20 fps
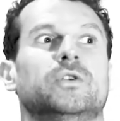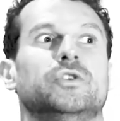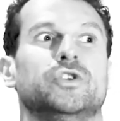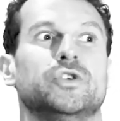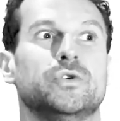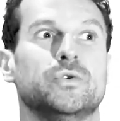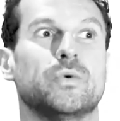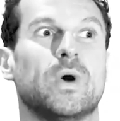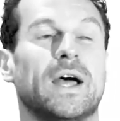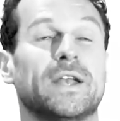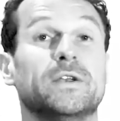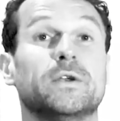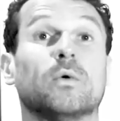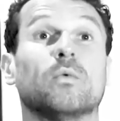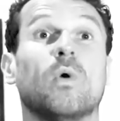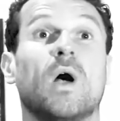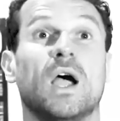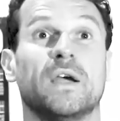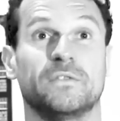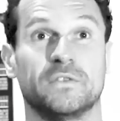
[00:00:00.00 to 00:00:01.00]
you hadn't
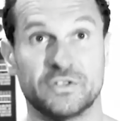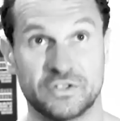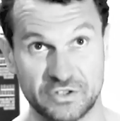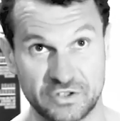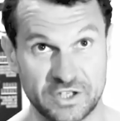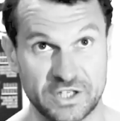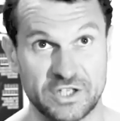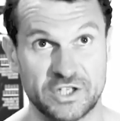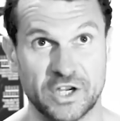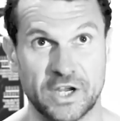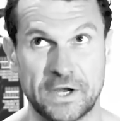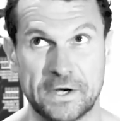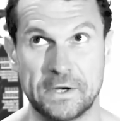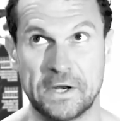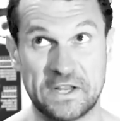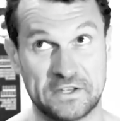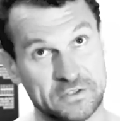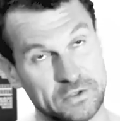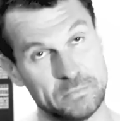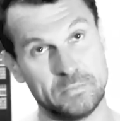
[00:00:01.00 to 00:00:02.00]
arrived as a DJ
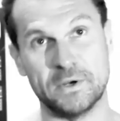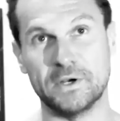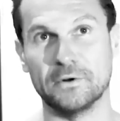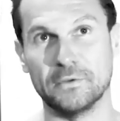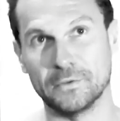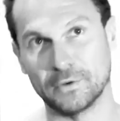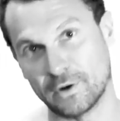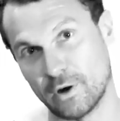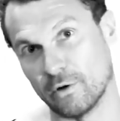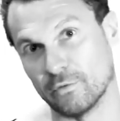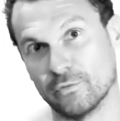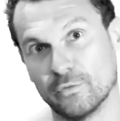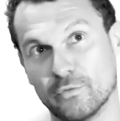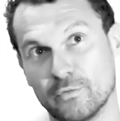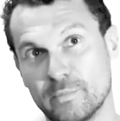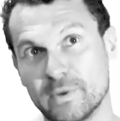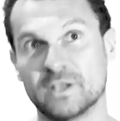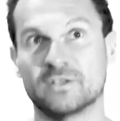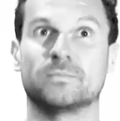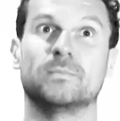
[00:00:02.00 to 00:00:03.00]
unless you'd been on the cover of
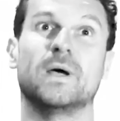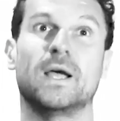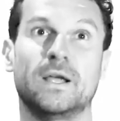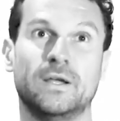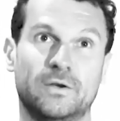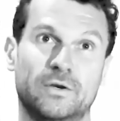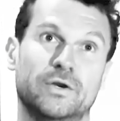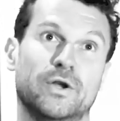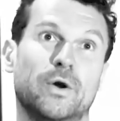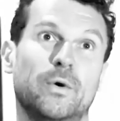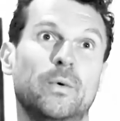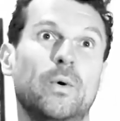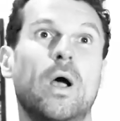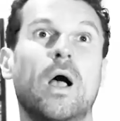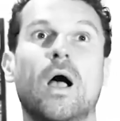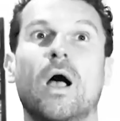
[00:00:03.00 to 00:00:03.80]
Mixmag, you know.